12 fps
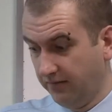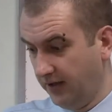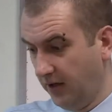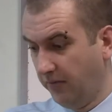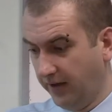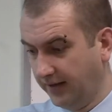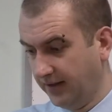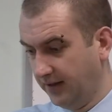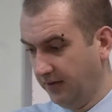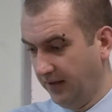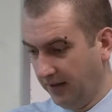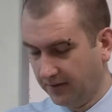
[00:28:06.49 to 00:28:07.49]
the operator
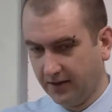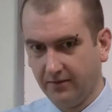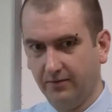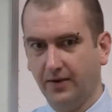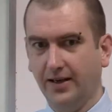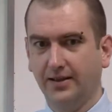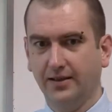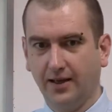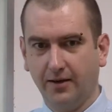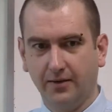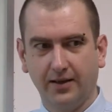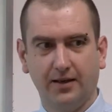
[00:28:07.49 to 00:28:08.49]
to be able to raise and
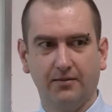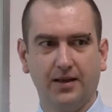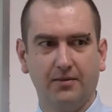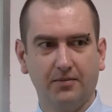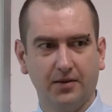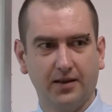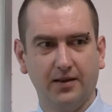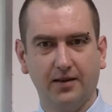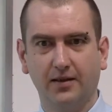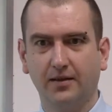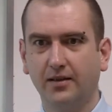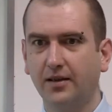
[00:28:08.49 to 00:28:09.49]
lower that bucket
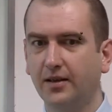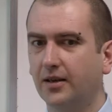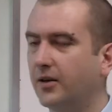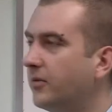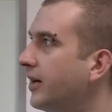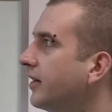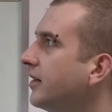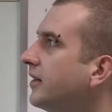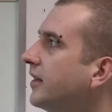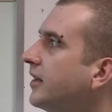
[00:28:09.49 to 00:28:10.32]
at will.